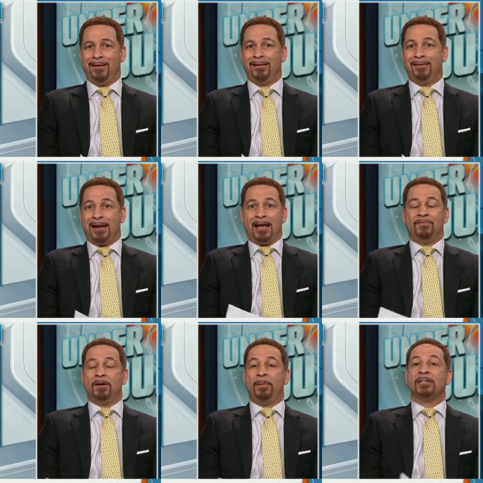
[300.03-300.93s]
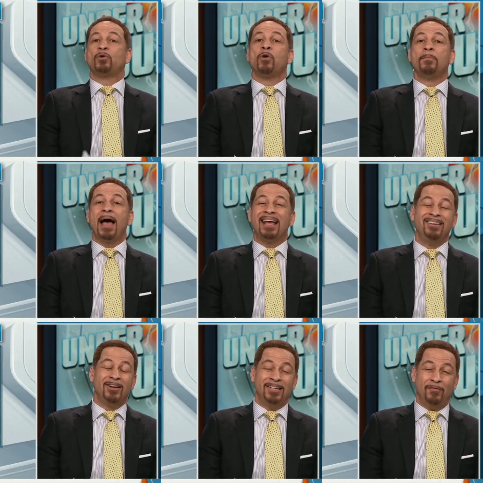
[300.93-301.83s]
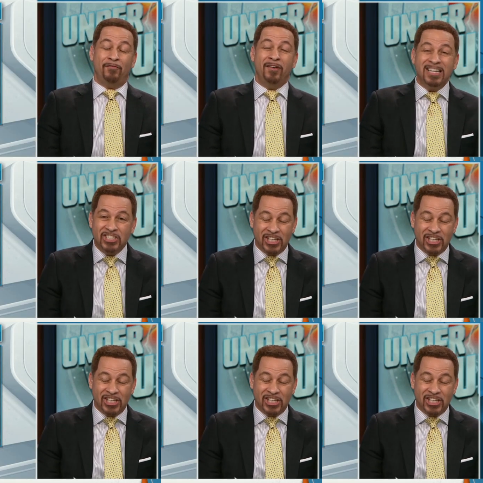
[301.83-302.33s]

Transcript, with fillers: you're not even the best quarterback in your division. Well,